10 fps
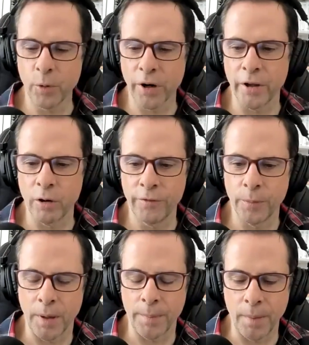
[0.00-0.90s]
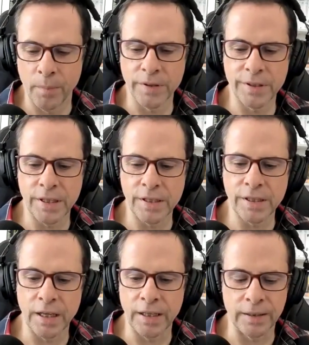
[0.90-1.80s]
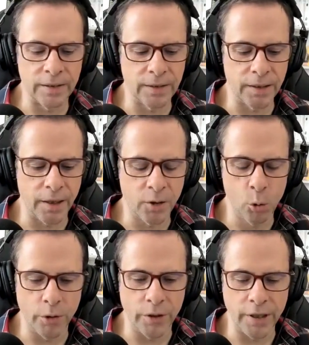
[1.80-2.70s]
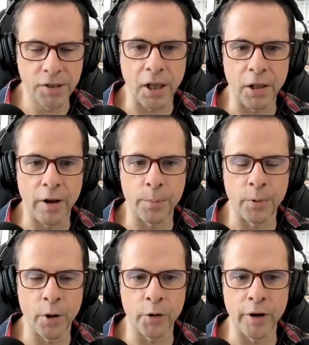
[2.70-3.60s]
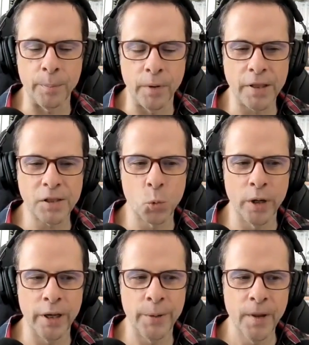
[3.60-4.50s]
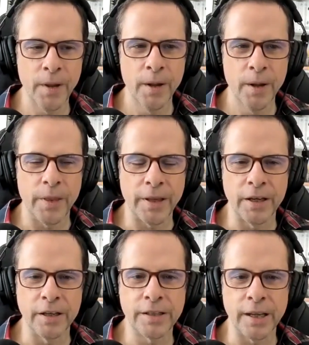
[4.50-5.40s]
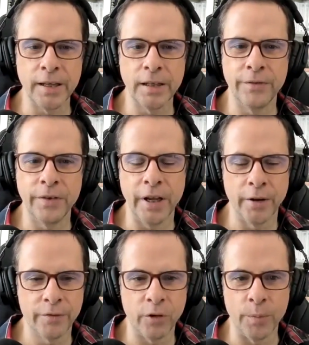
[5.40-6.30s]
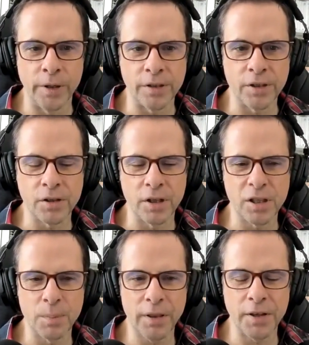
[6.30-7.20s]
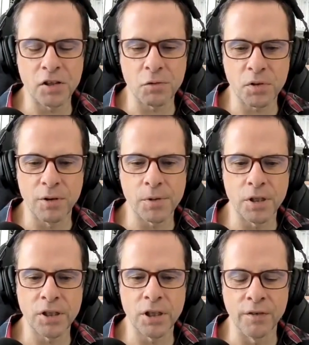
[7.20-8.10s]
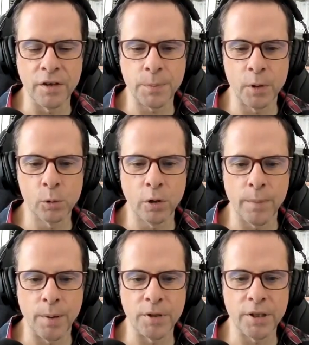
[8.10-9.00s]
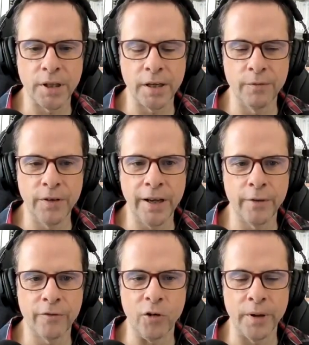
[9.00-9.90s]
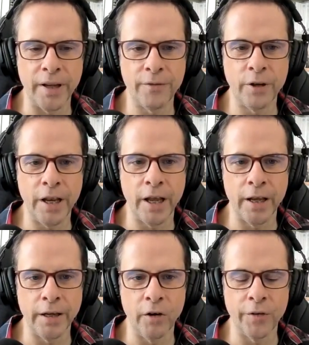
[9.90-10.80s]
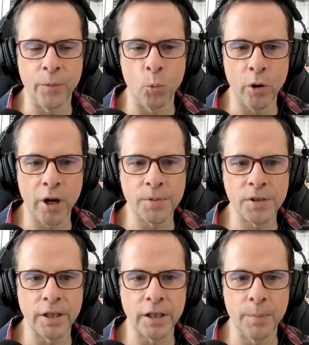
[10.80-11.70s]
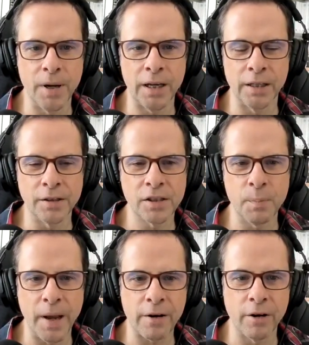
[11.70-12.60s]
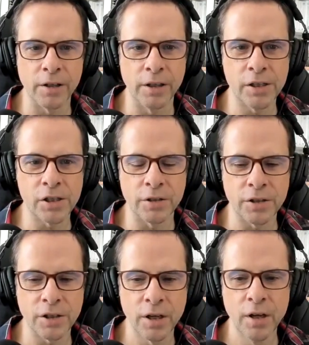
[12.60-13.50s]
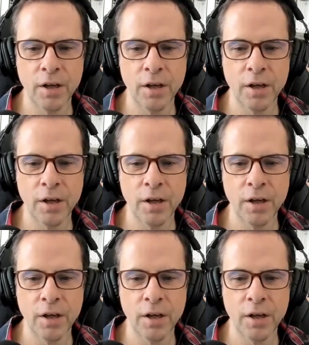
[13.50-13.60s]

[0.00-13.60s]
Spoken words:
of what I offer my members is I call it the Accelerate program, but that's where they get a daily video from me. So it's a monthly subscription service, but all of the members, they get a video from me every day on what I'm seeing in the markets, macro conditions,